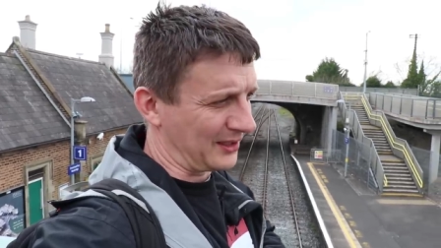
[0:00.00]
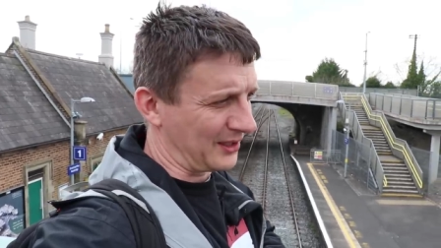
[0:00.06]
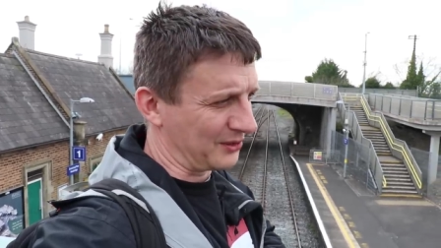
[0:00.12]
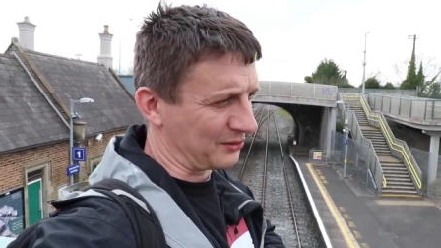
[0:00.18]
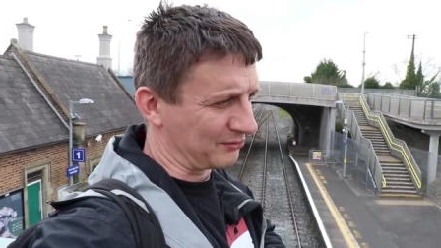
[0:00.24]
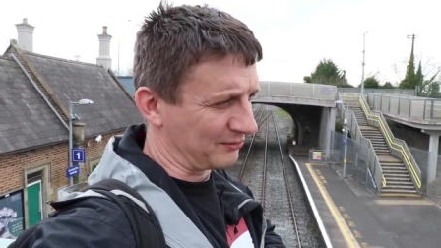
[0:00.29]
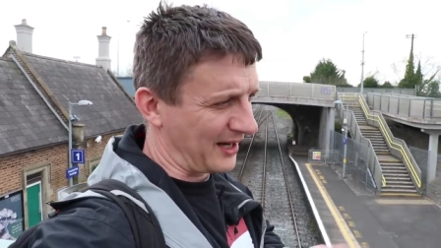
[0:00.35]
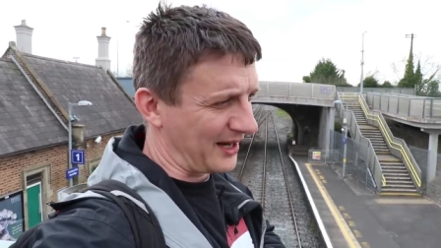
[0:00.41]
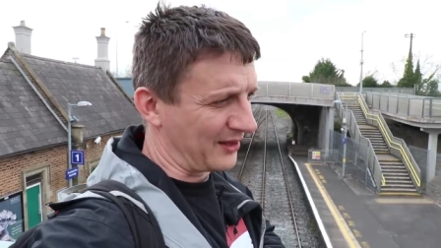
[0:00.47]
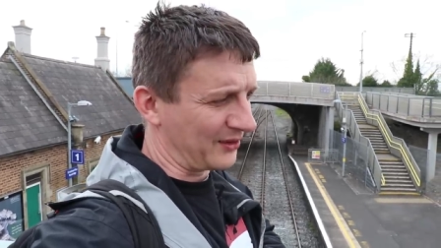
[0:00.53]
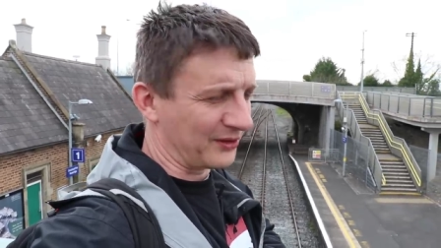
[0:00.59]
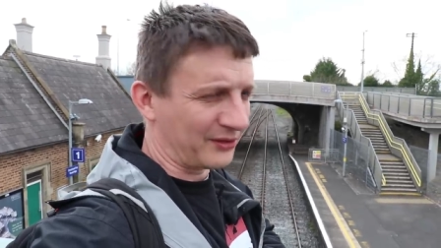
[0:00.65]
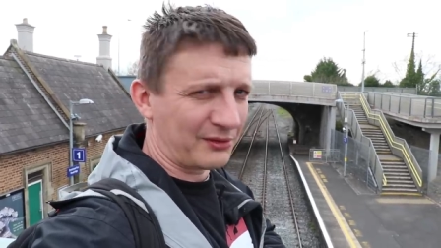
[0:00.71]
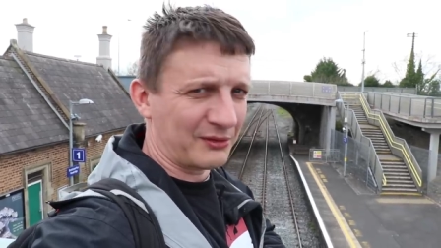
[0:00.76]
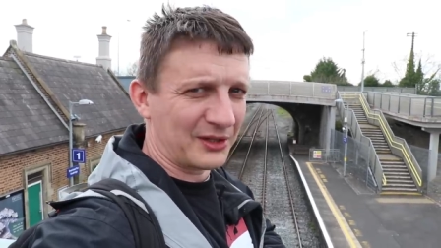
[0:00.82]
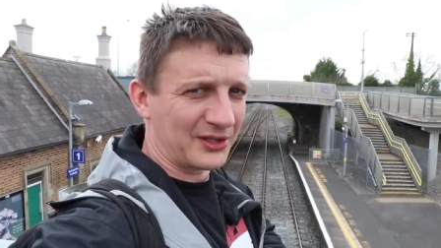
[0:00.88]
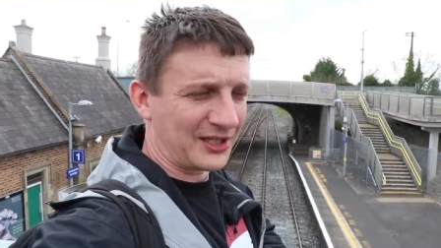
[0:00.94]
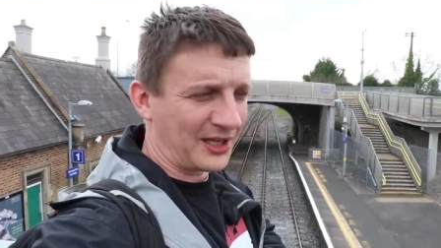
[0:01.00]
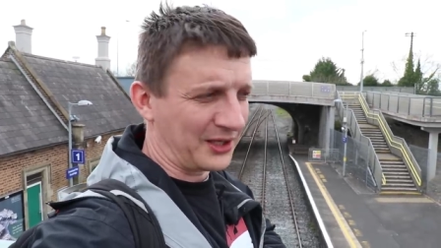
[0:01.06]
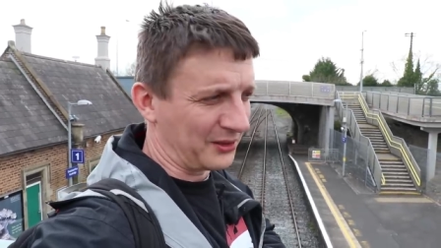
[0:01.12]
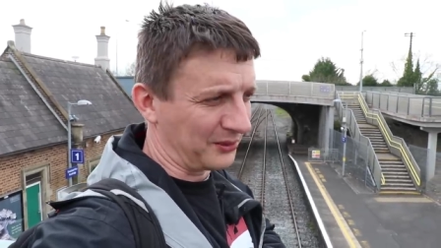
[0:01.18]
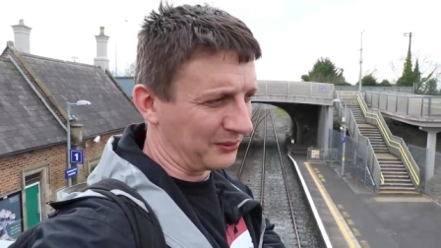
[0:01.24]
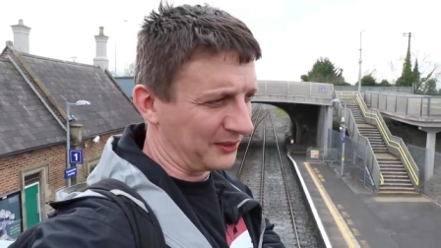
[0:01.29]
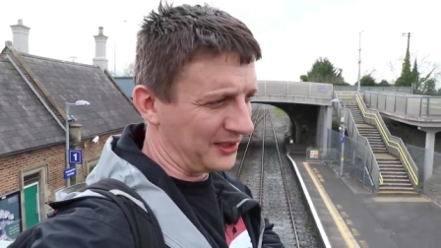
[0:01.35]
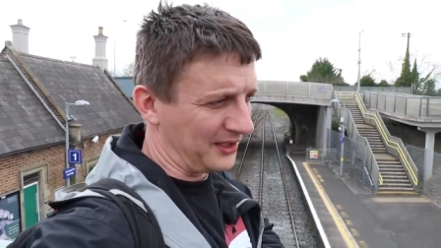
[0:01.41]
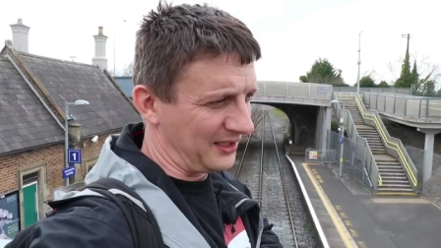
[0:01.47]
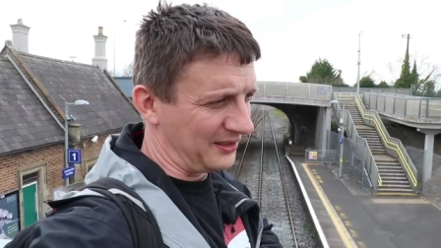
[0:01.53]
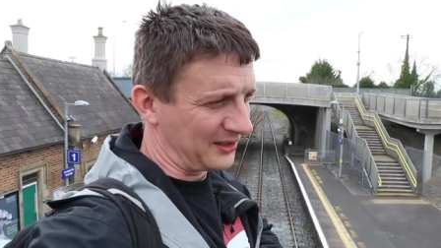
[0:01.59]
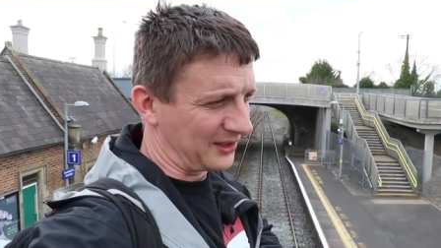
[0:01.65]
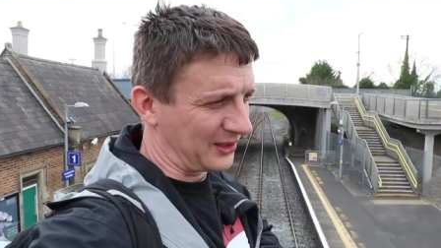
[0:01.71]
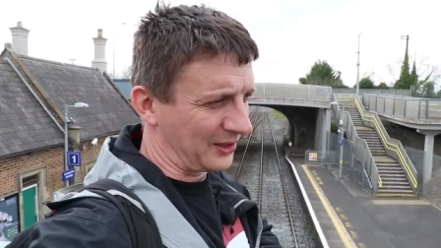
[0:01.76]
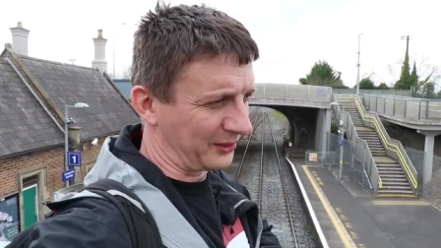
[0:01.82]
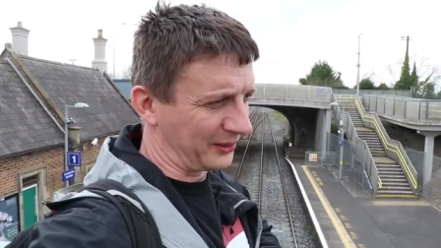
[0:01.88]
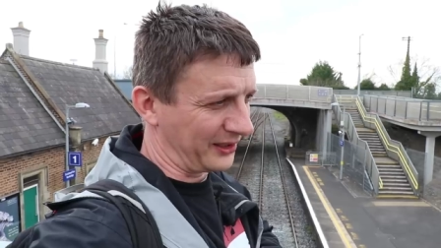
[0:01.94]
It goes around through the tunnel and
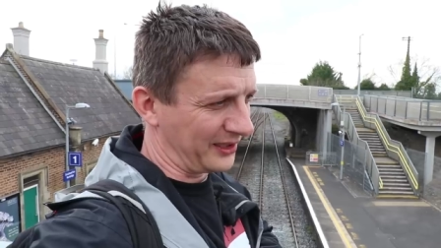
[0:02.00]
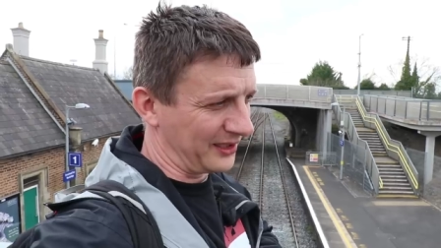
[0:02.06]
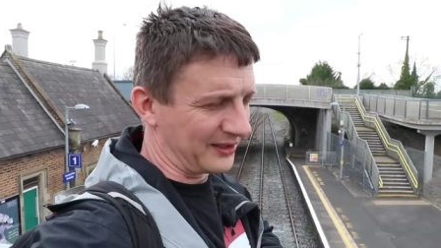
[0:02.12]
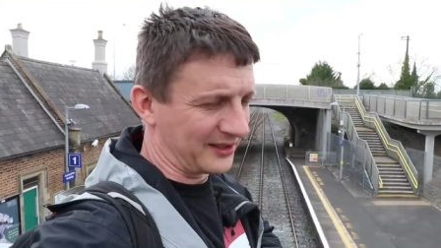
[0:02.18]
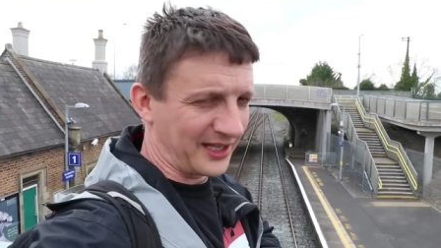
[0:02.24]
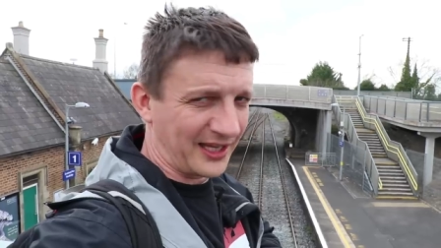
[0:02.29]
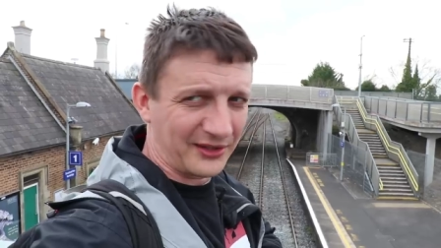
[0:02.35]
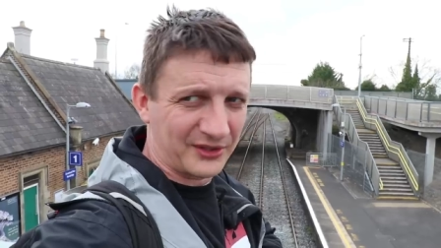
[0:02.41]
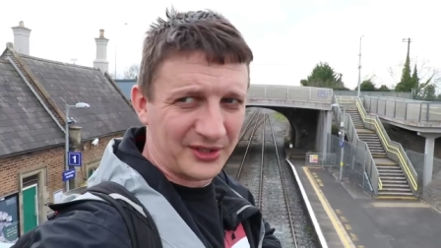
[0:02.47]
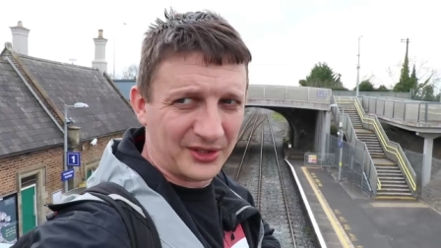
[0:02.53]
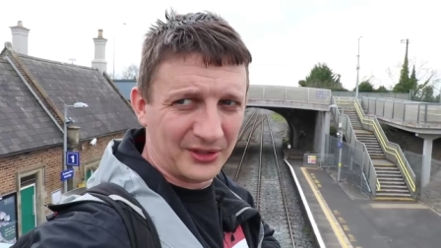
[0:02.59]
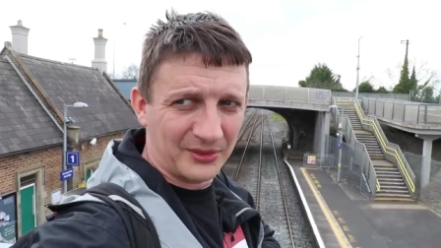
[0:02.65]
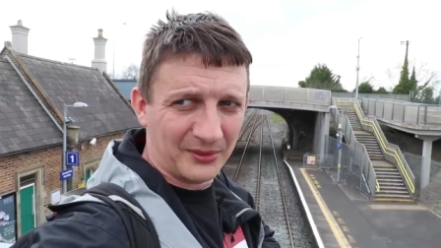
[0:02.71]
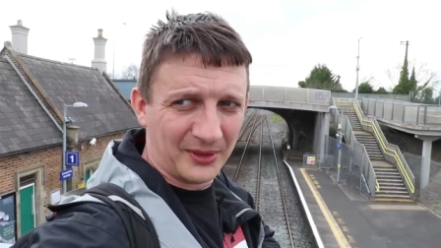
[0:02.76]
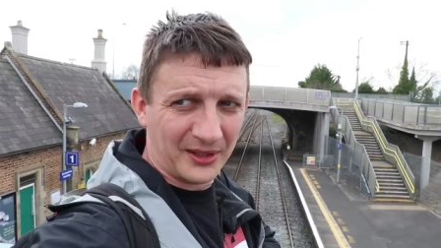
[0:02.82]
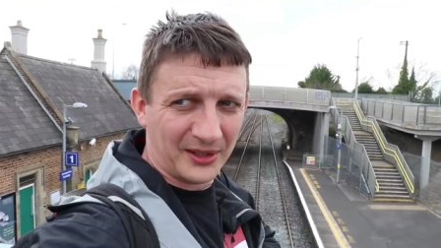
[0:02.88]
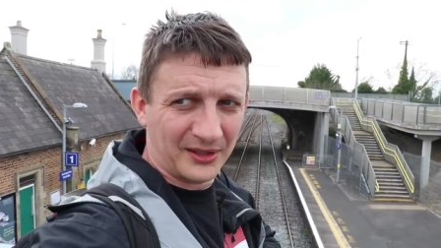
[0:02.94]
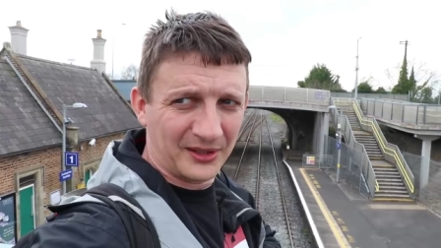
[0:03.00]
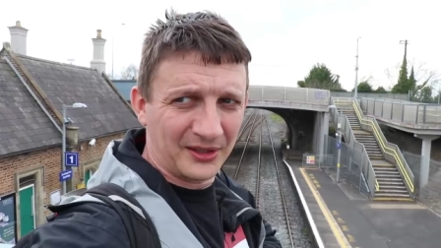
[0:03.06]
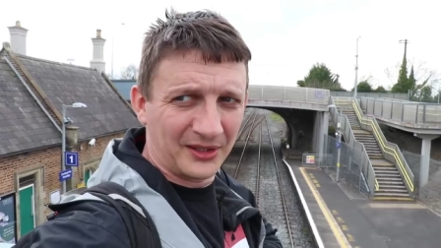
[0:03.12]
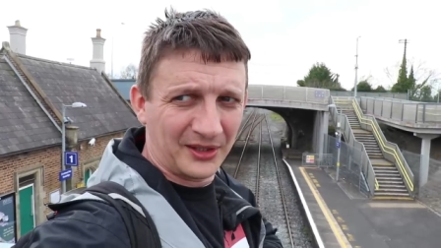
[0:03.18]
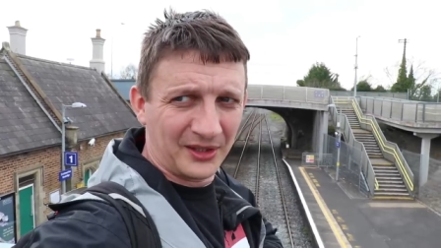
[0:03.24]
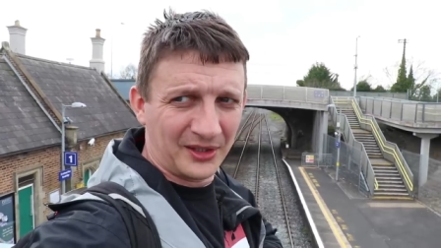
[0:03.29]
into Connolly and down to uh,